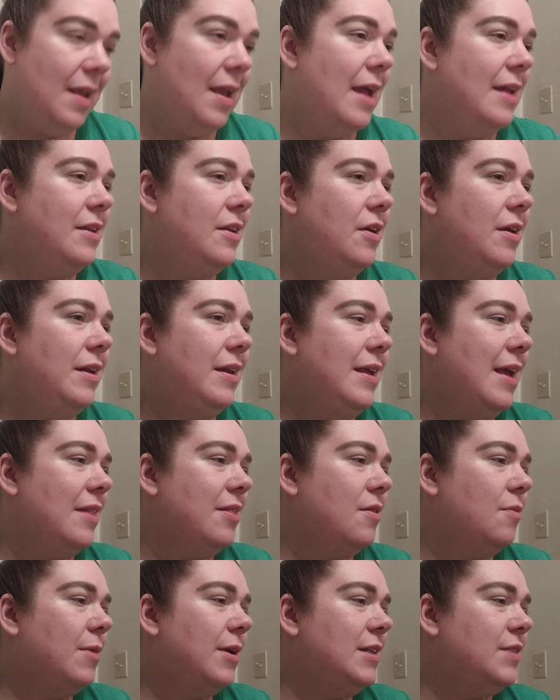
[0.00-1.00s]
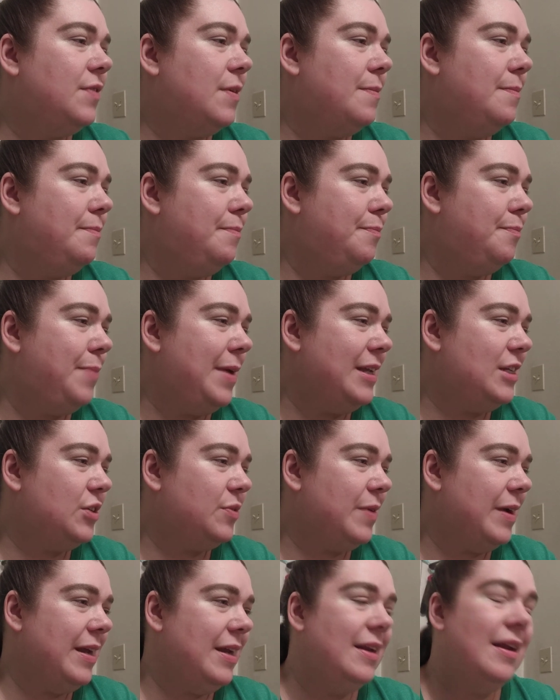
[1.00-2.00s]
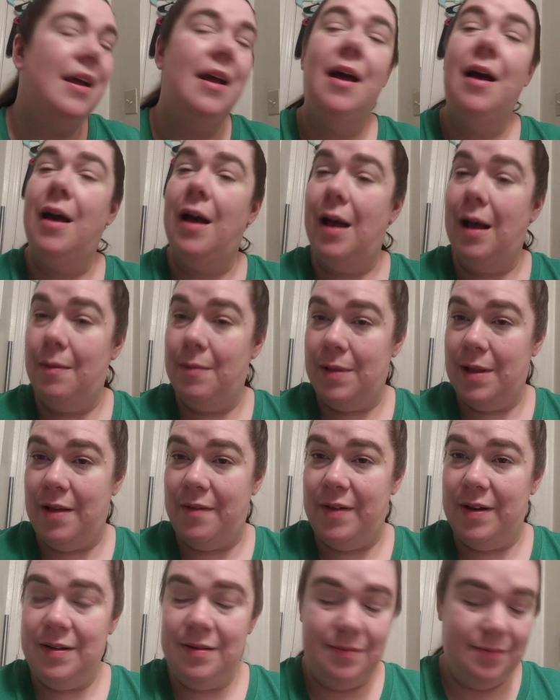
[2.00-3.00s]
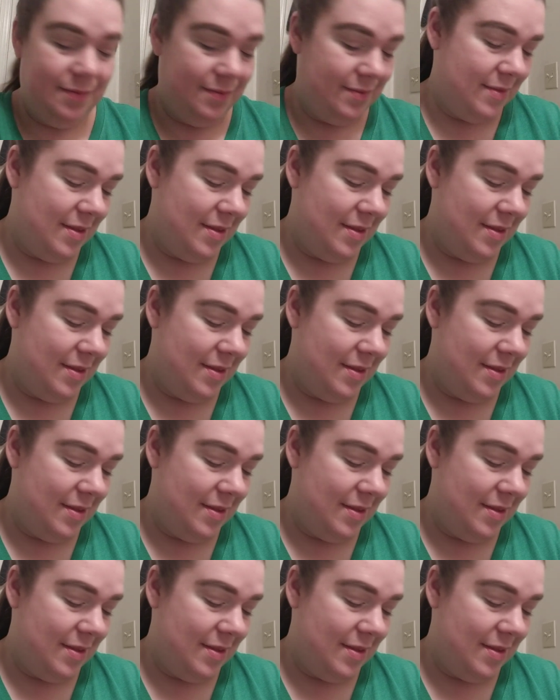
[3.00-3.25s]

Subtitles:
I did get the ones from Peach Queen. I'm loving.